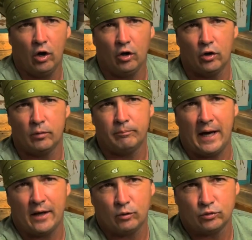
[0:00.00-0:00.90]
heard
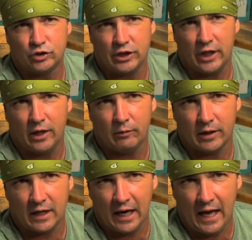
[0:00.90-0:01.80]
about old Jerry
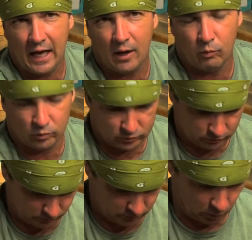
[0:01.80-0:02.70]

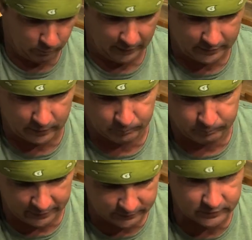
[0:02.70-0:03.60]
Clowers talking about them
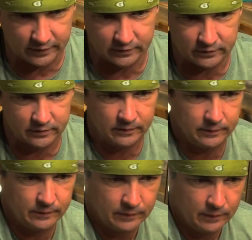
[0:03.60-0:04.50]
biscuits.
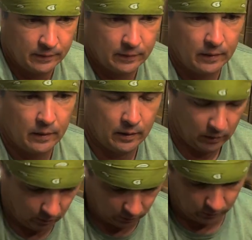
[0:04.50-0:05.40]

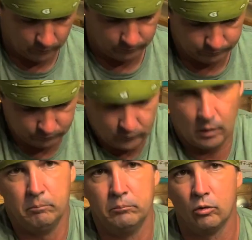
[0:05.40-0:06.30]
Oh,
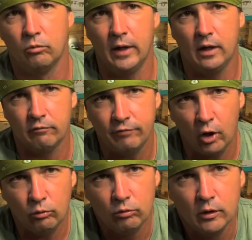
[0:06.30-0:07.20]
uh, Marie
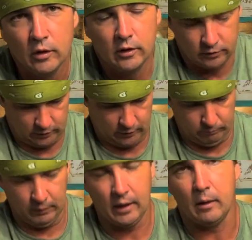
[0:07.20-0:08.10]
Laveau
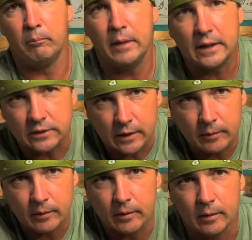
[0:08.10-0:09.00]
make a biscuit,
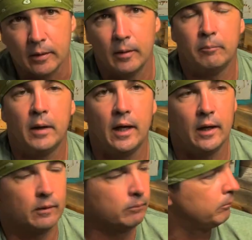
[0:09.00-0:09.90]

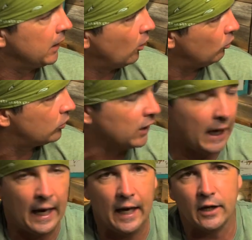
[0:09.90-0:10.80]
man, big old
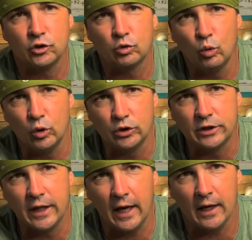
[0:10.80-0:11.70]
hand squish
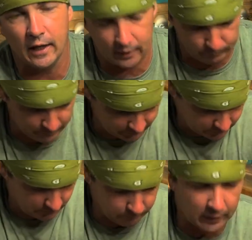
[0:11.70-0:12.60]
cat head
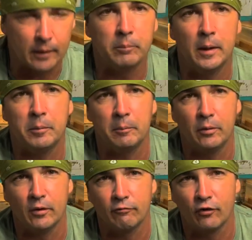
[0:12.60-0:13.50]
biscuit, make a puppy
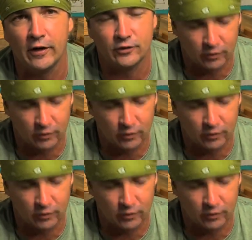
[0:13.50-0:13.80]
pull a freight